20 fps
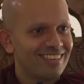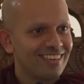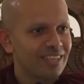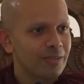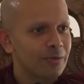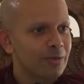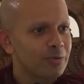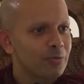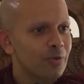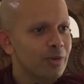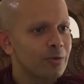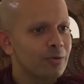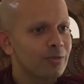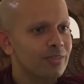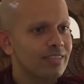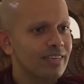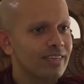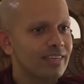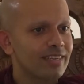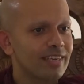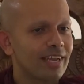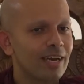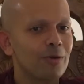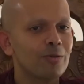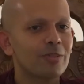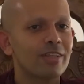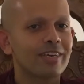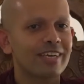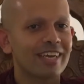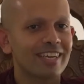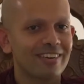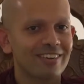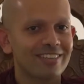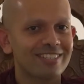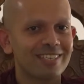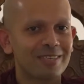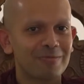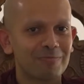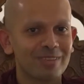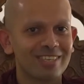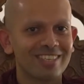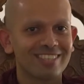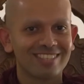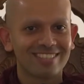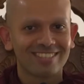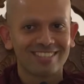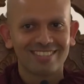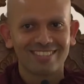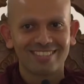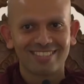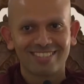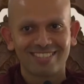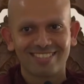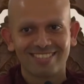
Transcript: Otherwise, why do they say, now they can rest in peace?